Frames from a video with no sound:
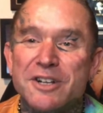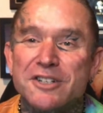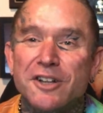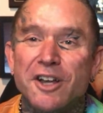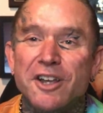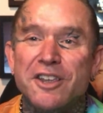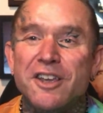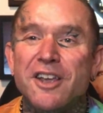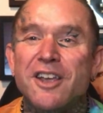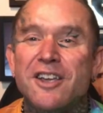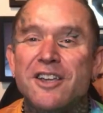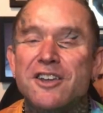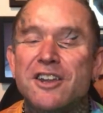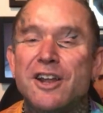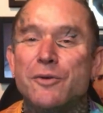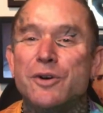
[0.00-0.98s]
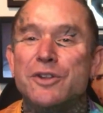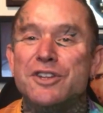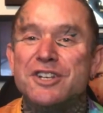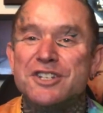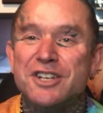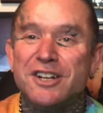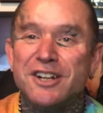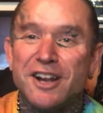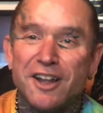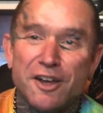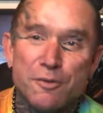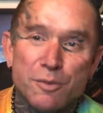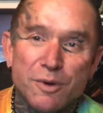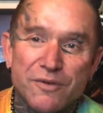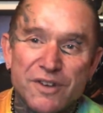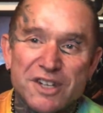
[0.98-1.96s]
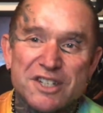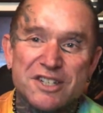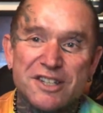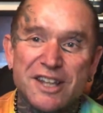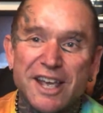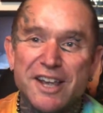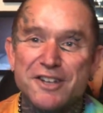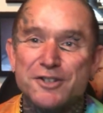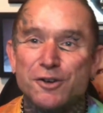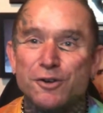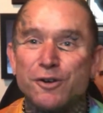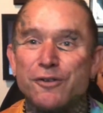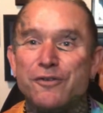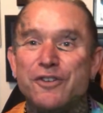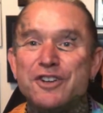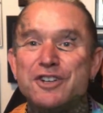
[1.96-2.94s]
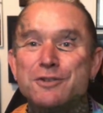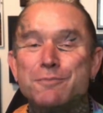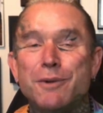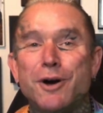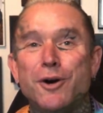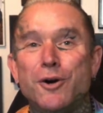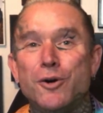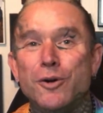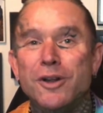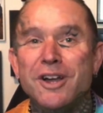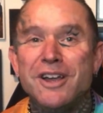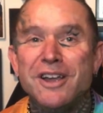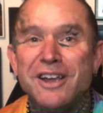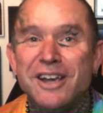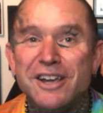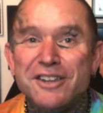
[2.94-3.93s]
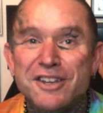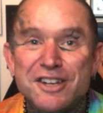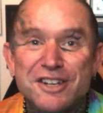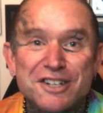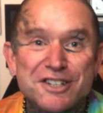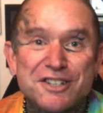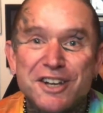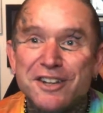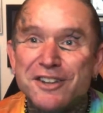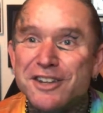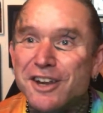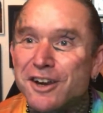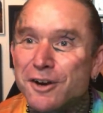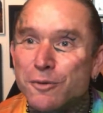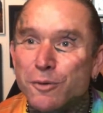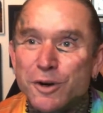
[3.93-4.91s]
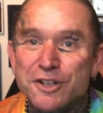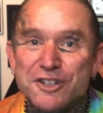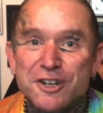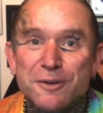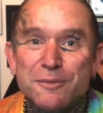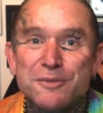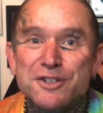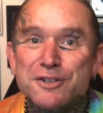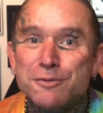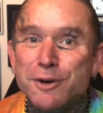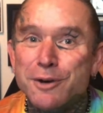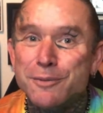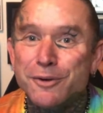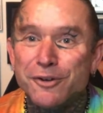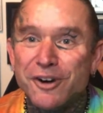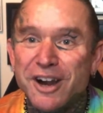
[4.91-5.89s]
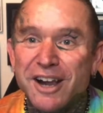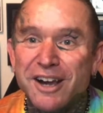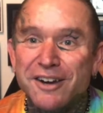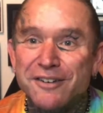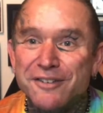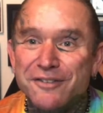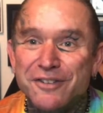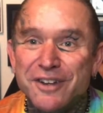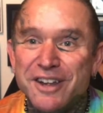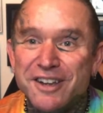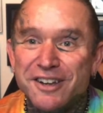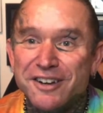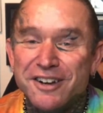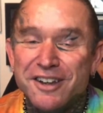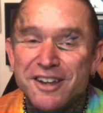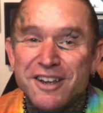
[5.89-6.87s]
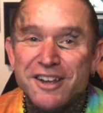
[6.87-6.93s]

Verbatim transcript: It's like you know, when you sit at home with your snakes or a fish bowl and you just sit there and watch them swim around thinking right.